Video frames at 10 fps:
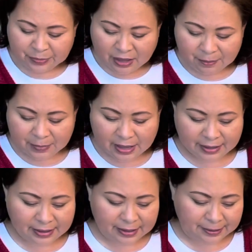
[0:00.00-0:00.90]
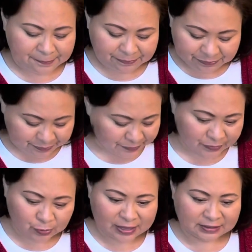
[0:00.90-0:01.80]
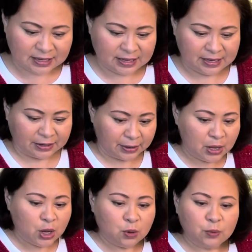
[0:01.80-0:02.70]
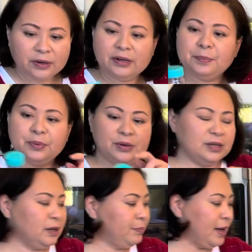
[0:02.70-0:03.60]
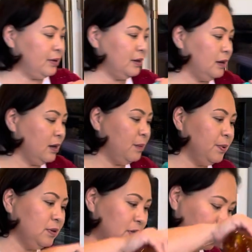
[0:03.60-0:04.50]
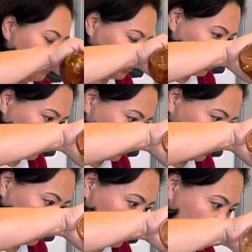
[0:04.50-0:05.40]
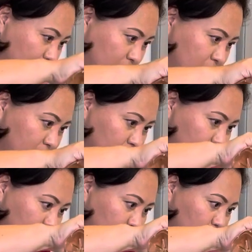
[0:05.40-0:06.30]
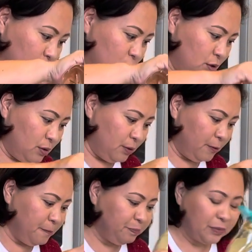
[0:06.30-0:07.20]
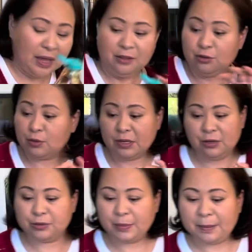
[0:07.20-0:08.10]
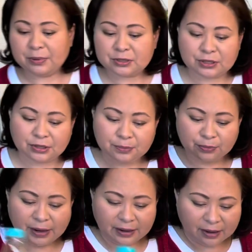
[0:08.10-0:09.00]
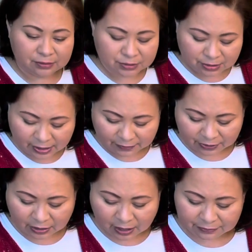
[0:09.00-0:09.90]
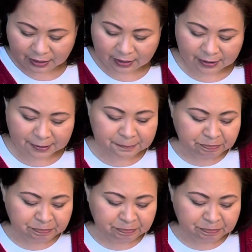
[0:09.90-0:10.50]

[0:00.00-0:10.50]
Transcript: my dressing here. We're going to put about a couple of tablespoons, 1, 2. I usually use maple syrup, run out, so I have agave here.